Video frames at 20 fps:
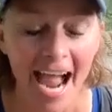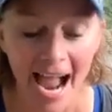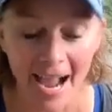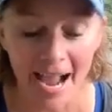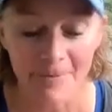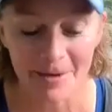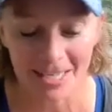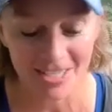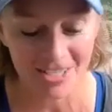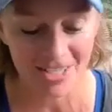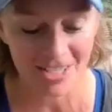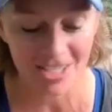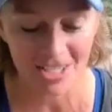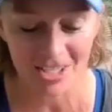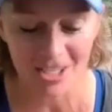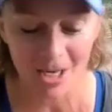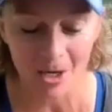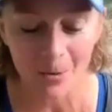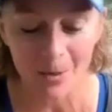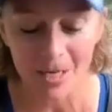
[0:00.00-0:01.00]
I'm just going to
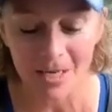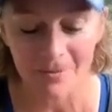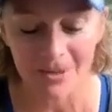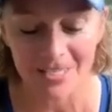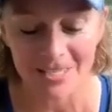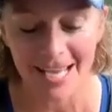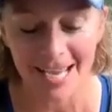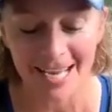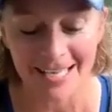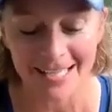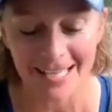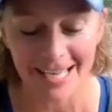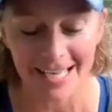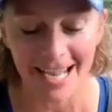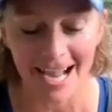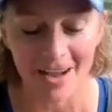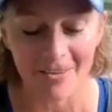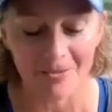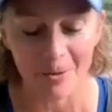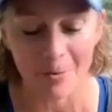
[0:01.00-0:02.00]
share one of the texts I
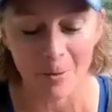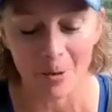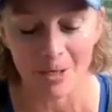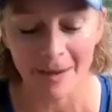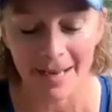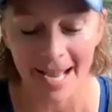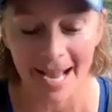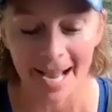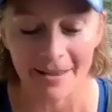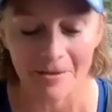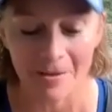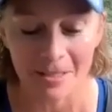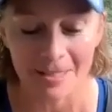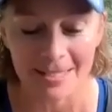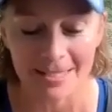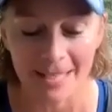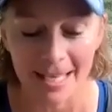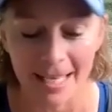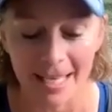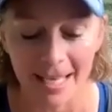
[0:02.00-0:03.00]
got from one of my
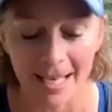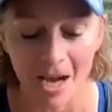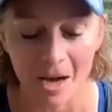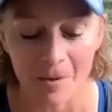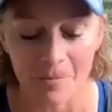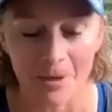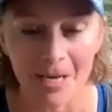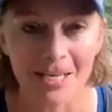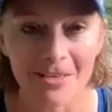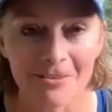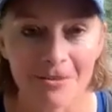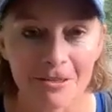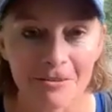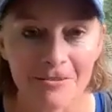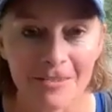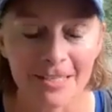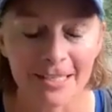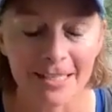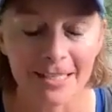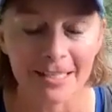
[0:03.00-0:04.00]
athletes that ran a
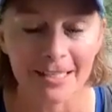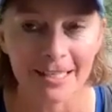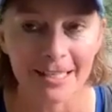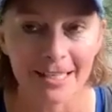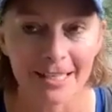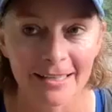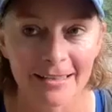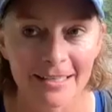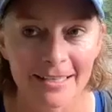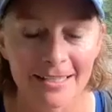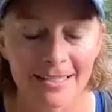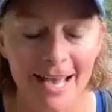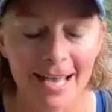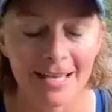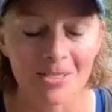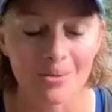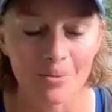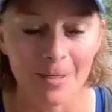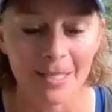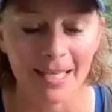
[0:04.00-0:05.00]
50 this
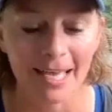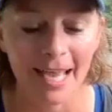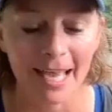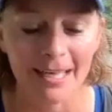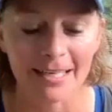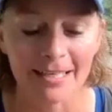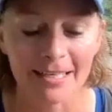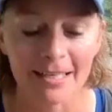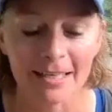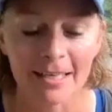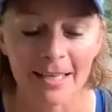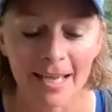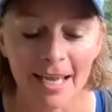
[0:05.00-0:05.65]
last weekend, and